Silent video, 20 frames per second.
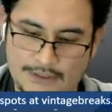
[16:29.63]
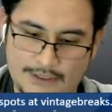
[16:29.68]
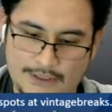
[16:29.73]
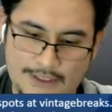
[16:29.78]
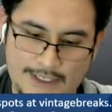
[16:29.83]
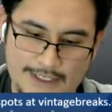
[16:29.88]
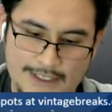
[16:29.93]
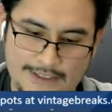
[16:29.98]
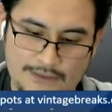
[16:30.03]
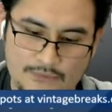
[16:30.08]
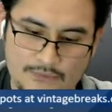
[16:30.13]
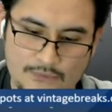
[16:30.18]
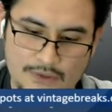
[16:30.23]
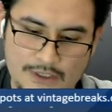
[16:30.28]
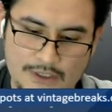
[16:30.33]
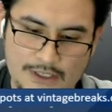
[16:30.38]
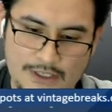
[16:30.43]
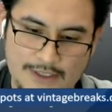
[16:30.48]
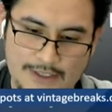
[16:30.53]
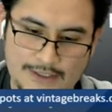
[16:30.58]

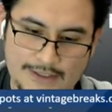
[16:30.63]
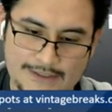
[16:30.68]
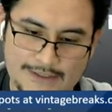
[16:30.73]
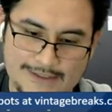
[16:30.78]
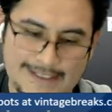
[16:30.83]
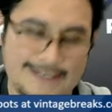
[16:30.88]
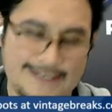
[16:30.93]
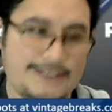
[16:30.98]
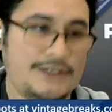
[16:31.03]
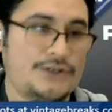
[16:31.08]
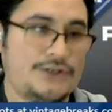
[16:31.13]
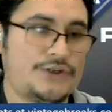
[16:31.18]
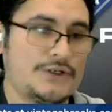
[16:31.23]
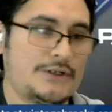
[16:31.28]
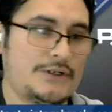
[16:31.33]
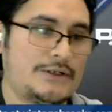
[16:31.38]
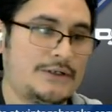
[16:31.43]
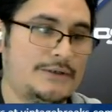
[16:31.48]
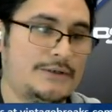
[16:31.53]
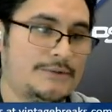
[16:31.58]
81. Eddie
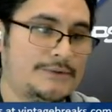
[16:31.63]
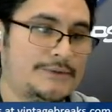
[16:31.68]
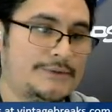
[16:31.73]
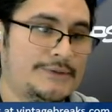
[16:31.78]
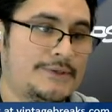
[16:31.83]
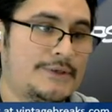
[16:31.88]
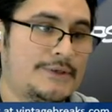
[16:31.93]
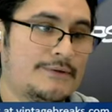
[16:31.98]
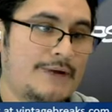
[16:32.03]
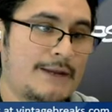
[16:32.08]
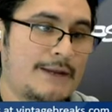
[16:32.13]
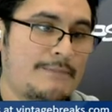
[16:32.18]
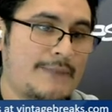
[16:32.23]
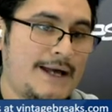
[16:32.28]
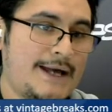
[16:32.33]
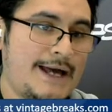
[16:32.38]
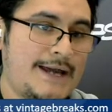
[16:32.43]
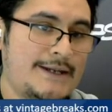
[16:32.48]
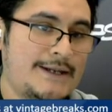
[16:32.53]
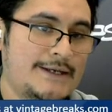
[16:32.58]
Jones. Greg
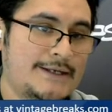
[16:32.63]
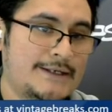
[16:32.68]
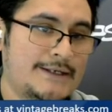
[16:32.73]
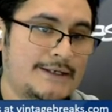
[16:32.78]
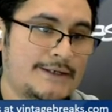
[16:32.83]
Bynan.